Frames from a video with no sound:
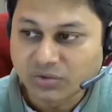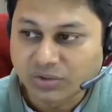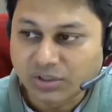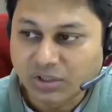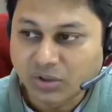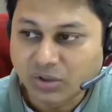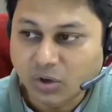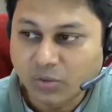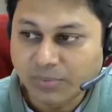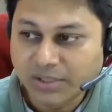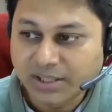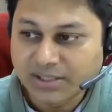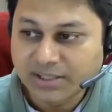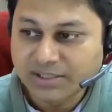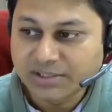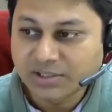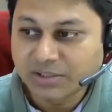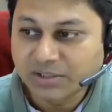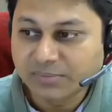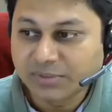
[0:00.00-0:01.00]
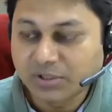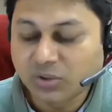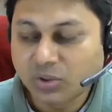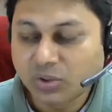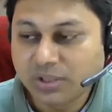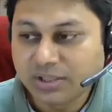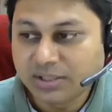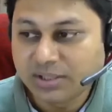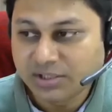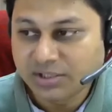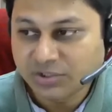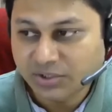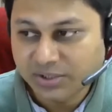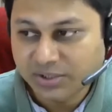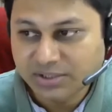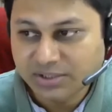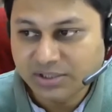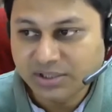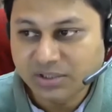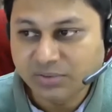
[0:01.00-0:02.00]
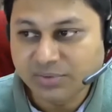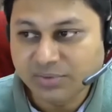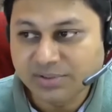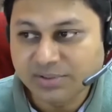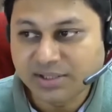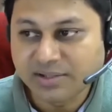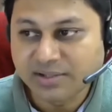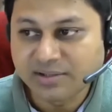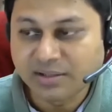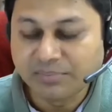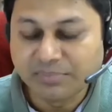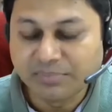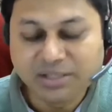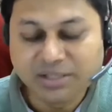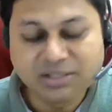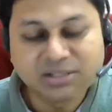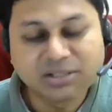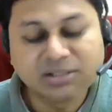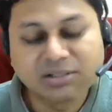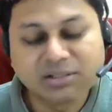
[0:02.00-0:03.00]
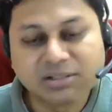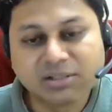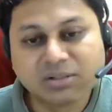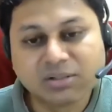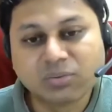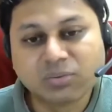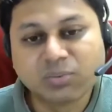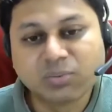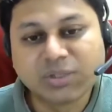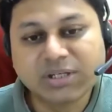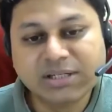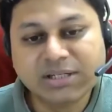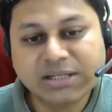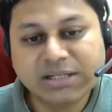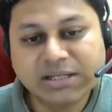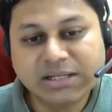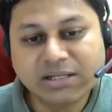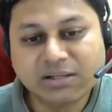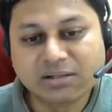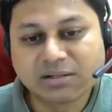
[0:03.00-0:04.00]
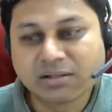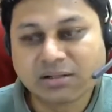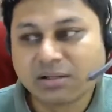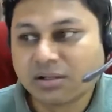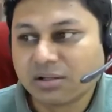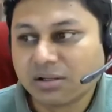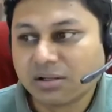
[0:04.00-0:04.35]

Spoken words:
So the normalization of the nonlinear Schrodinger equation, as I mentioned, we did it